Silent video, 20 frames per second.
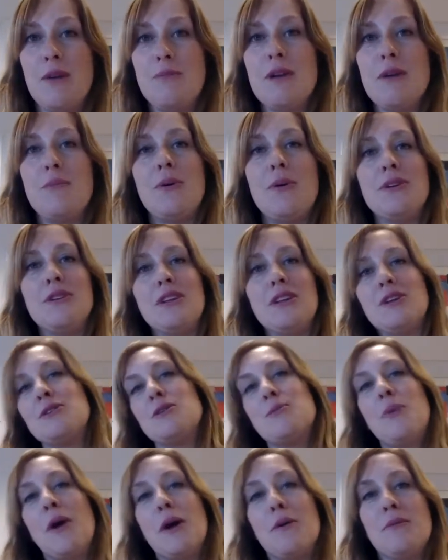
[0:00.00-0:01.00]
people in legal
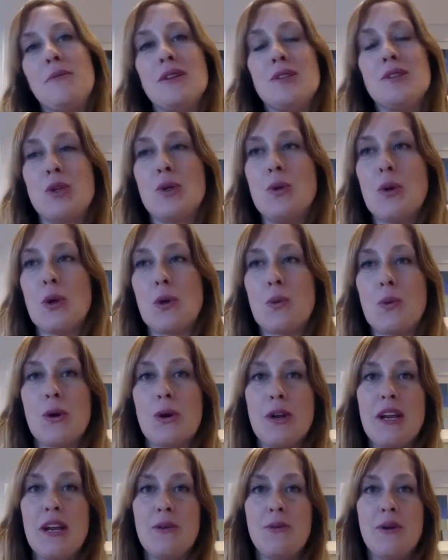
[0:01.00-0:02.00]
departments who are
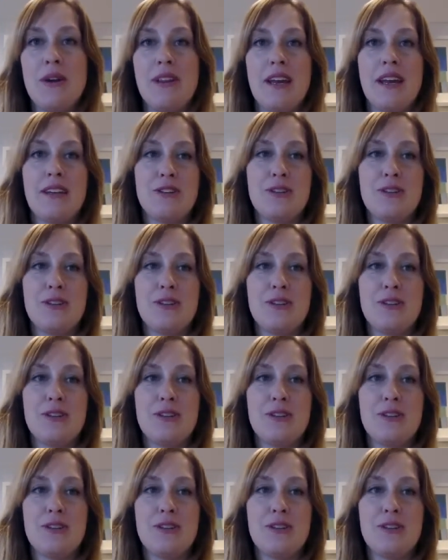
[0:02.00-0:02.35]
worried when they